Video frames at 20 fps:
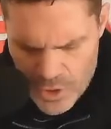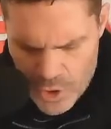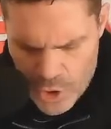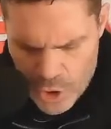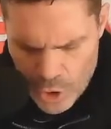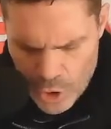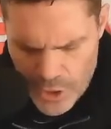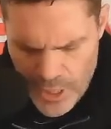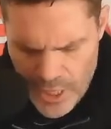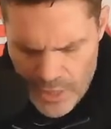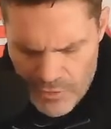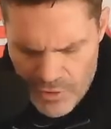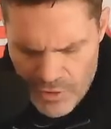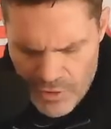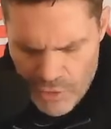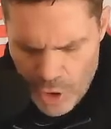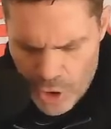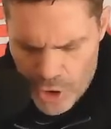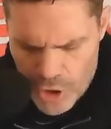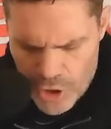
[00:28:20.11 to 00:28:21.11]
John Henry
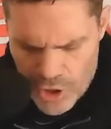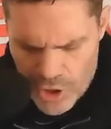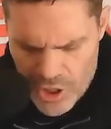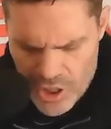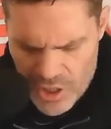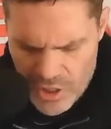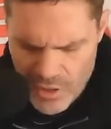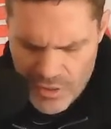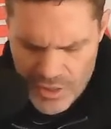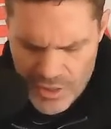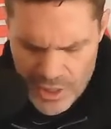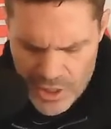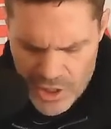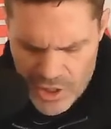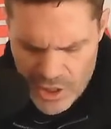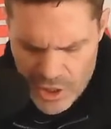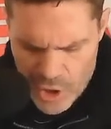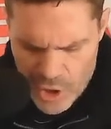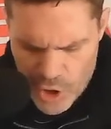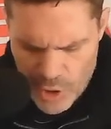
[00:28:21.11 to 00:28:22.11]
Rogers
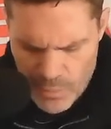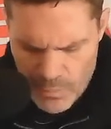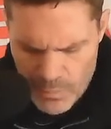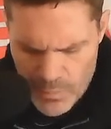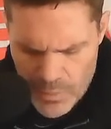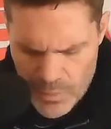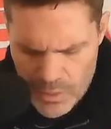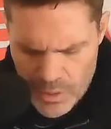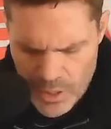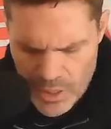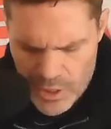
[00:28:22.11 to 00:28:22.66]
thinks that Jim